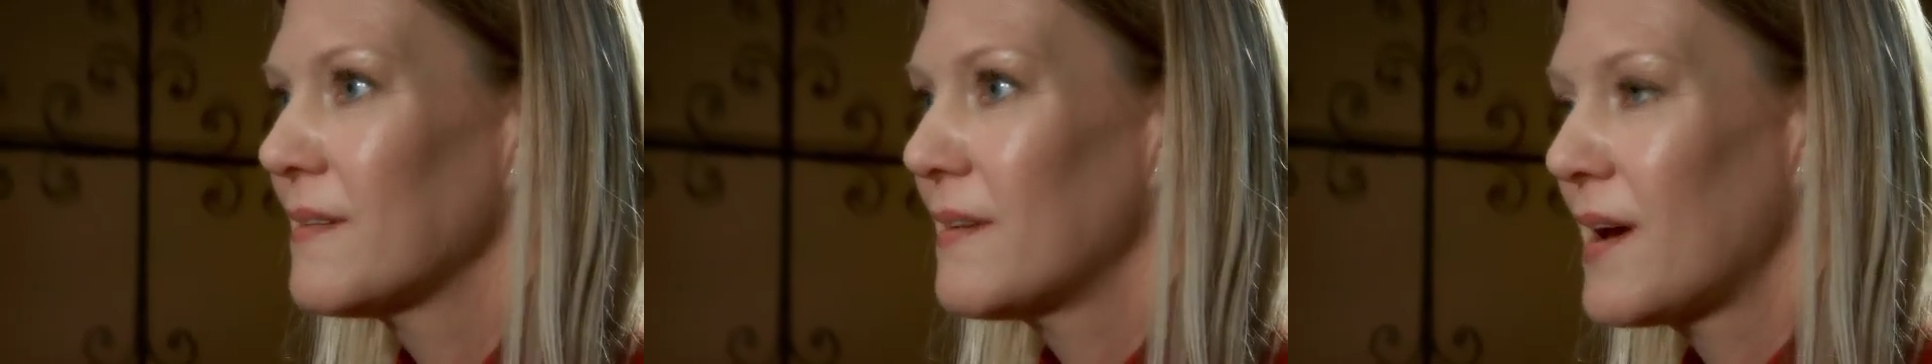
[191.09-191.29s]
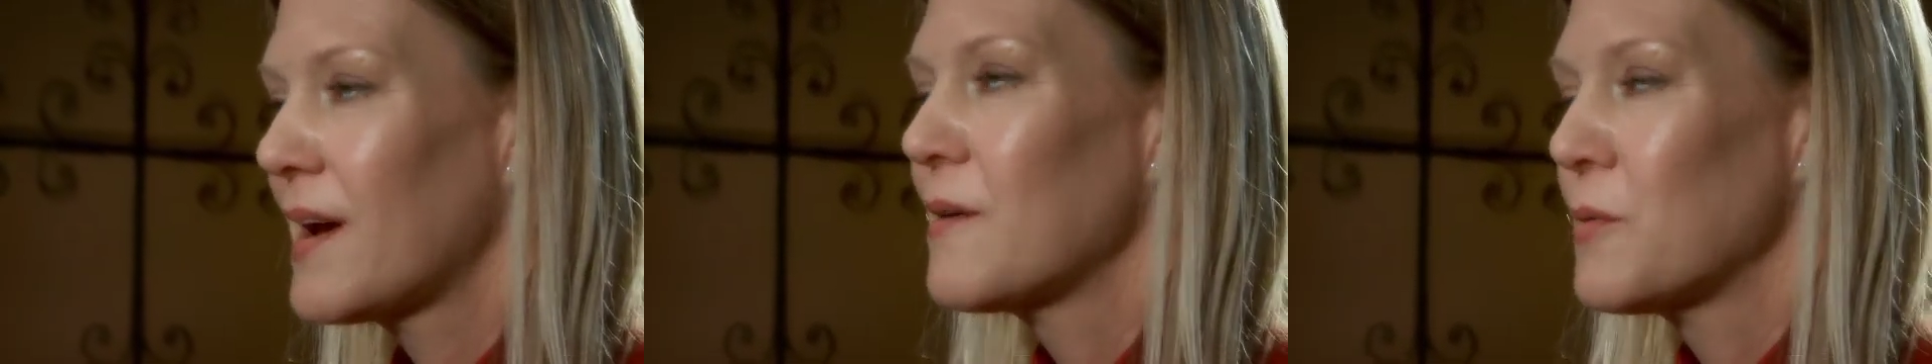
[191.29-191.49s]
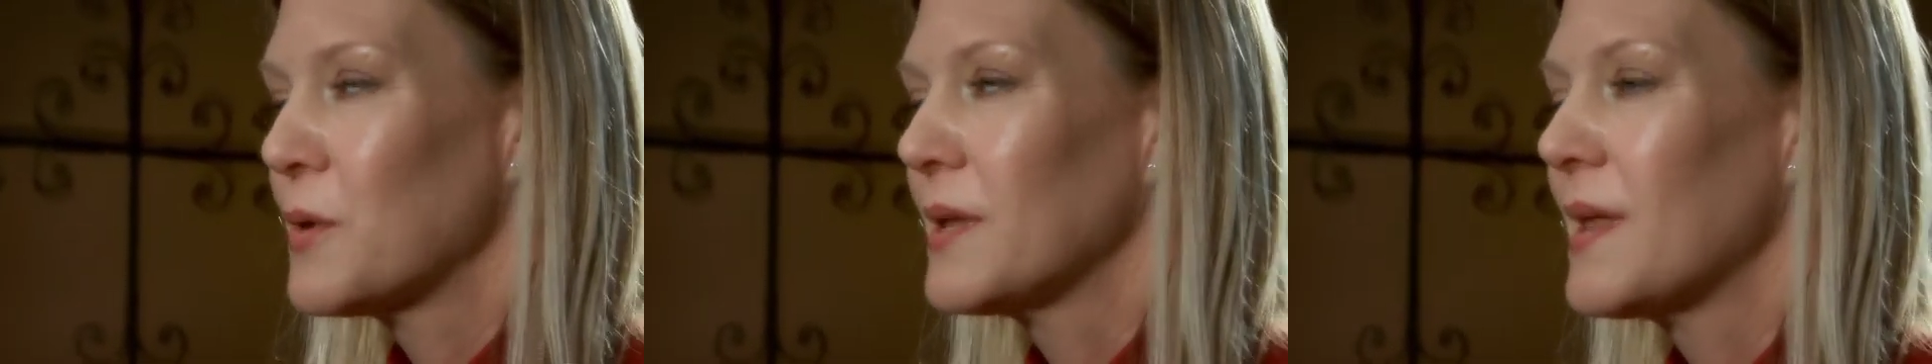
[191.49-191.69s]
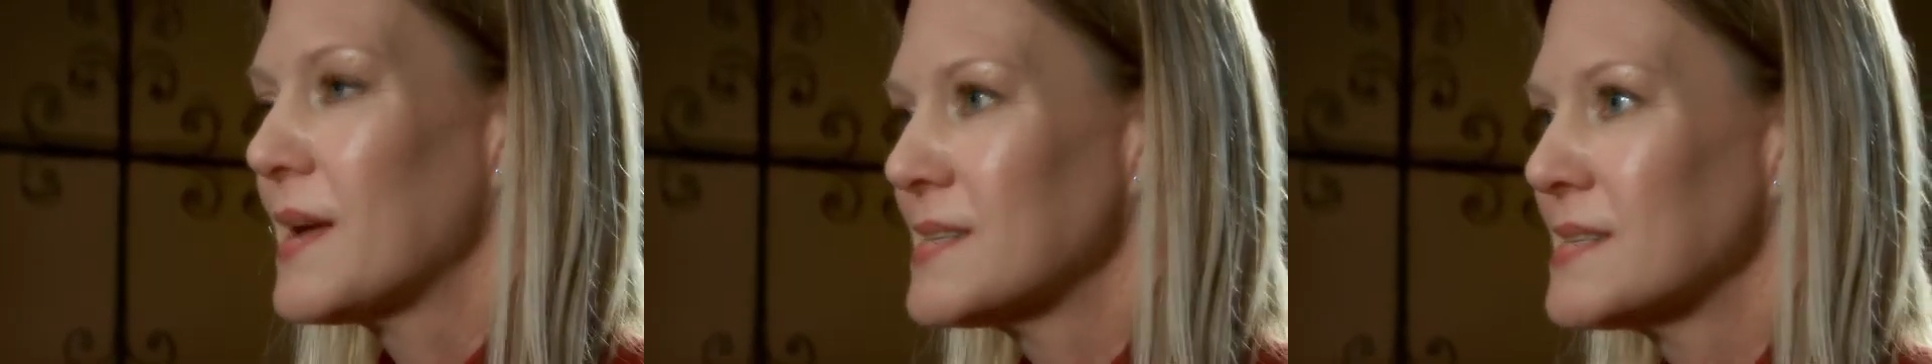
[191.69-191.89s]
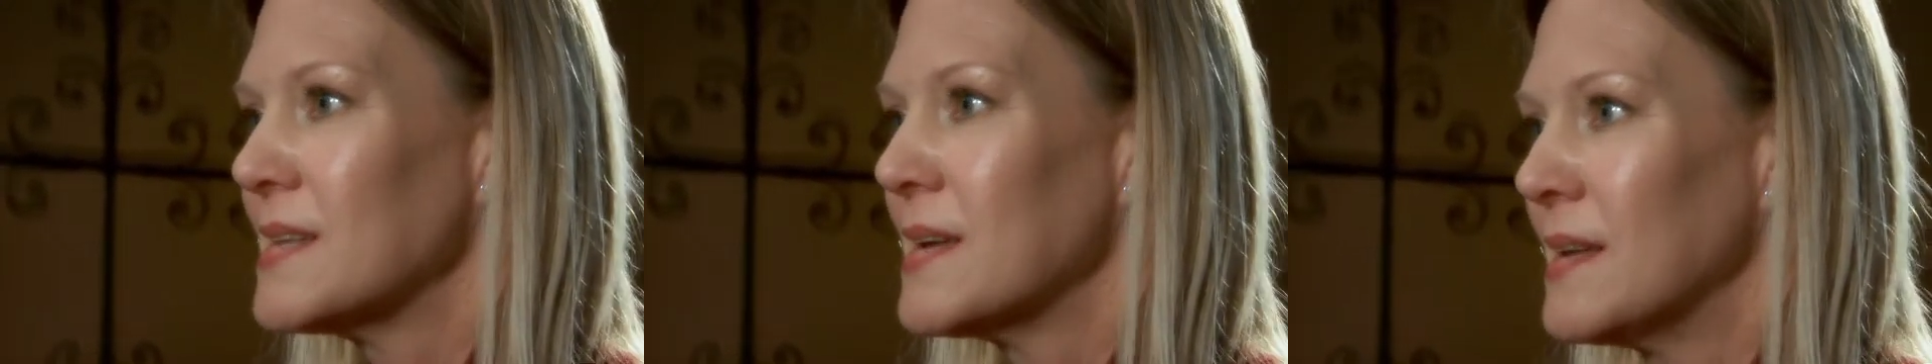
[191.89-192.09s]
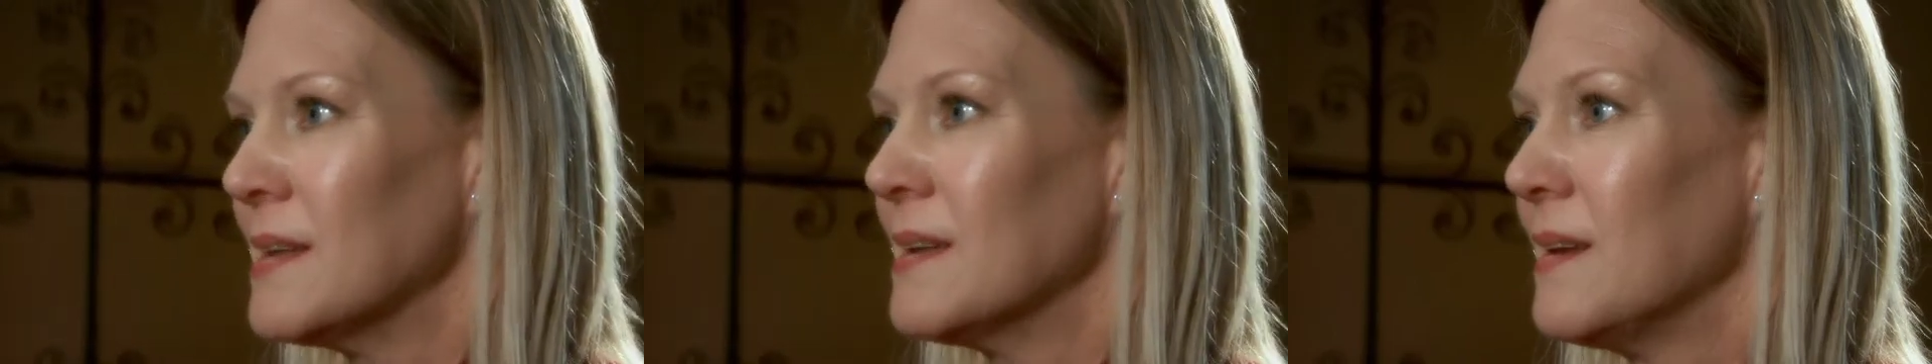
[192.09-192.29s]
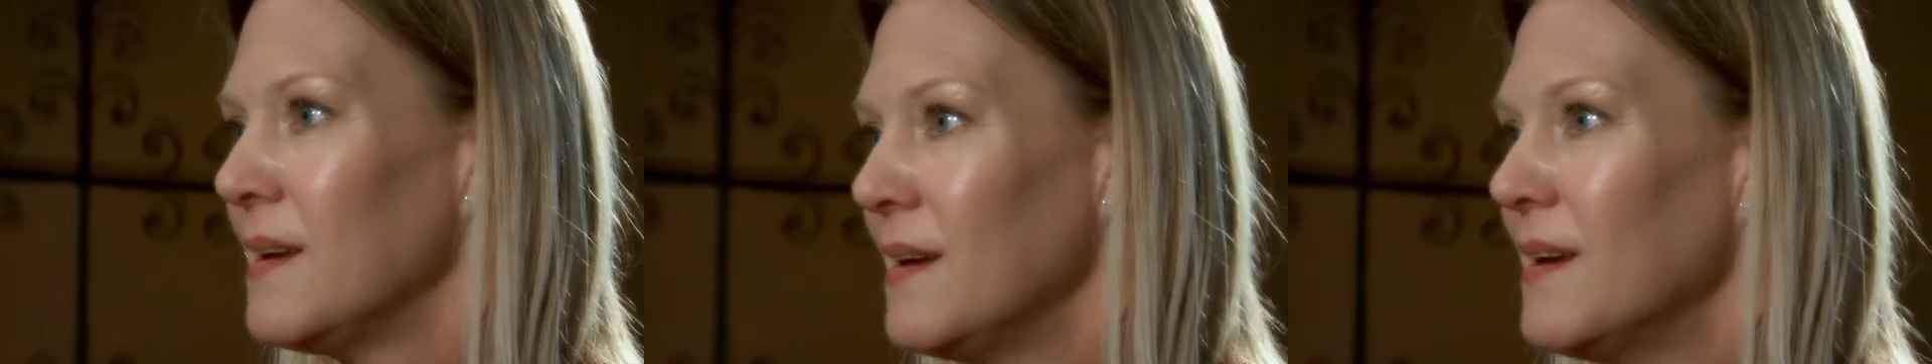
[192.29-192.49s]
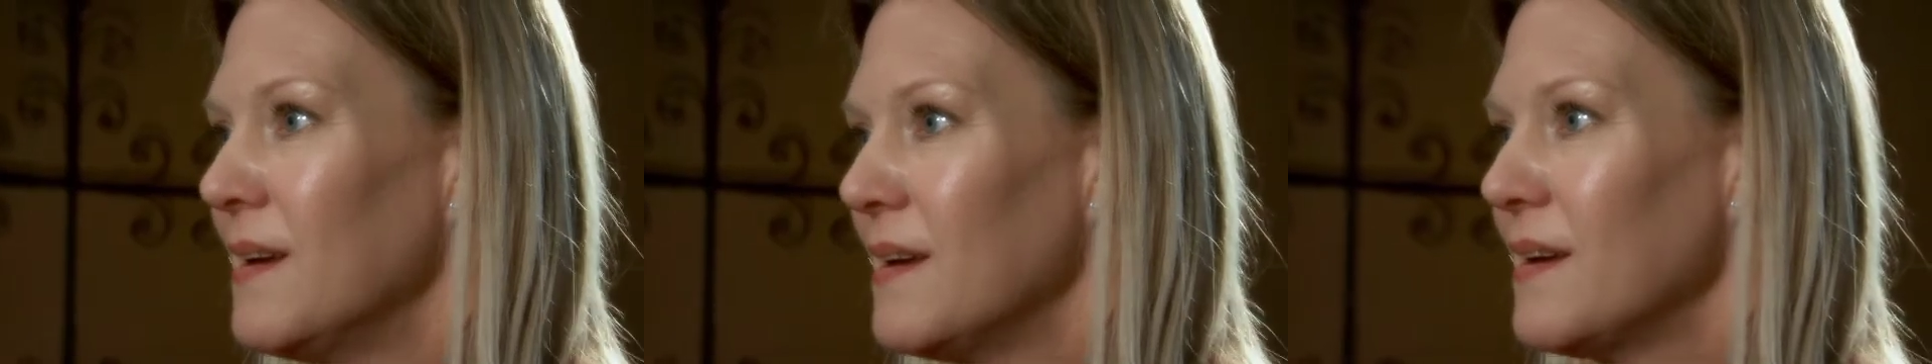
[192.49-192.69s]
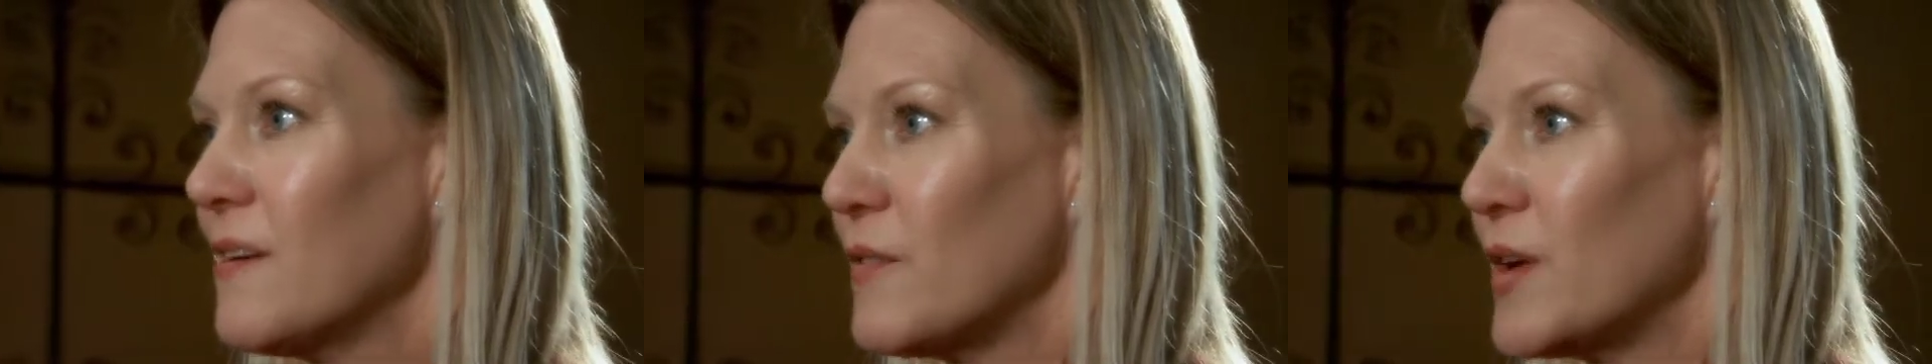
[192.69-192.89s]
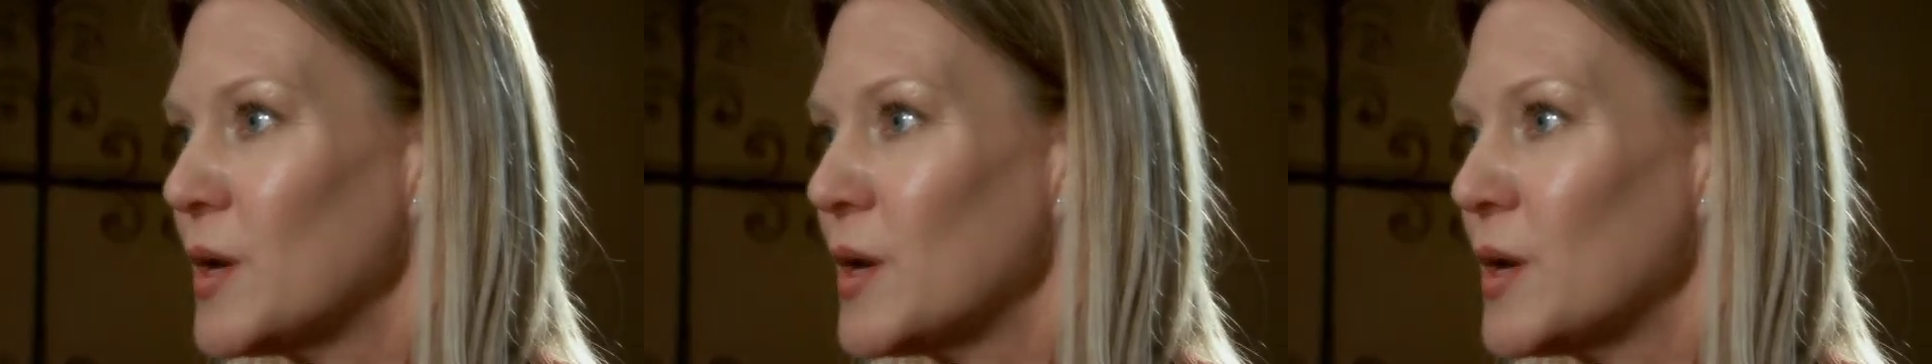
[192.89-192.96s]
I realized then, if